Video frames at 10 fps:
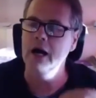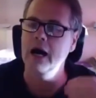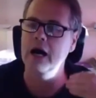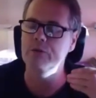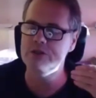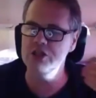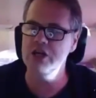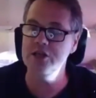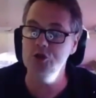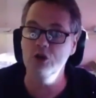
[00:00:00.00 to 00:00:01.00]
I would
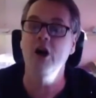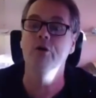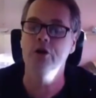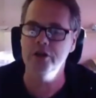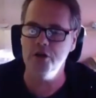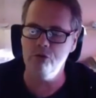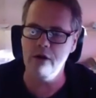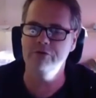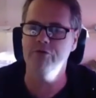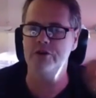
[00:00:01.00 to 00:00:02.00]
suggest you go and look at the
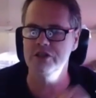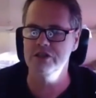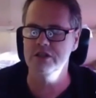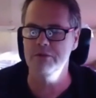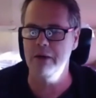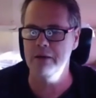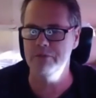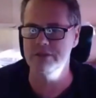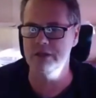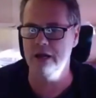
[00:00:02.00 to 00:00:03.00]
references in the
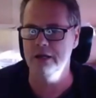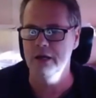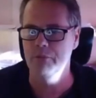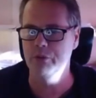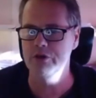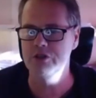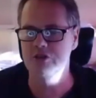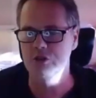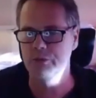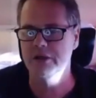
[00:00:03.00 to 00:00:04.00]
papers that I pointed
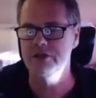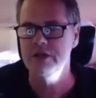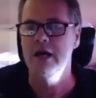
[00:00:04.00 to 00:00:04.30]
to because